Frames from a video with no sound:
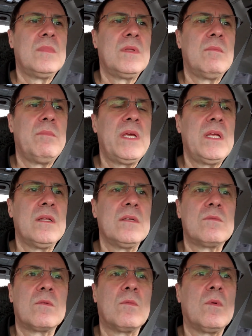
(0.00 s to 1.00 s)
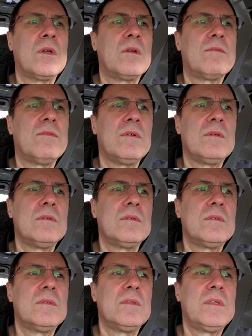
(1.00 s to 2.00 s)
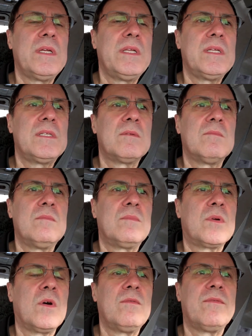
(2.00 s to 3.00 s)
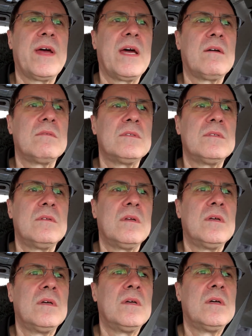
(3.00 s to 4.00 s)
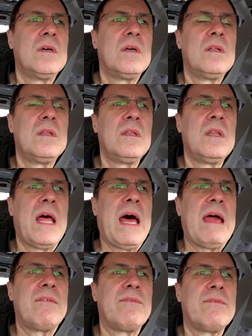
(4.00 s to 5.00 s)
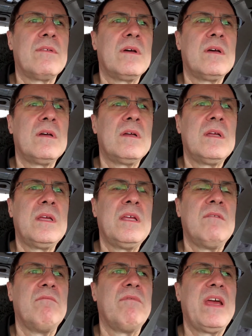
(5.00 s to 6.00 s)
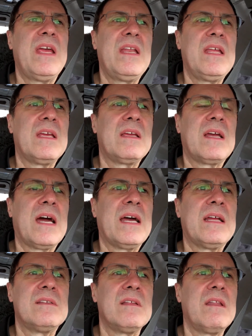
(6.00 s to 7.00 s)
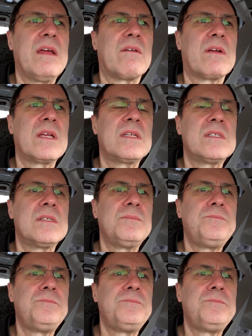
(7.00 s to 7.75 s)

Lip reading: The Beatles were wonderful. They did some profound, life-invading kinds of lyrics.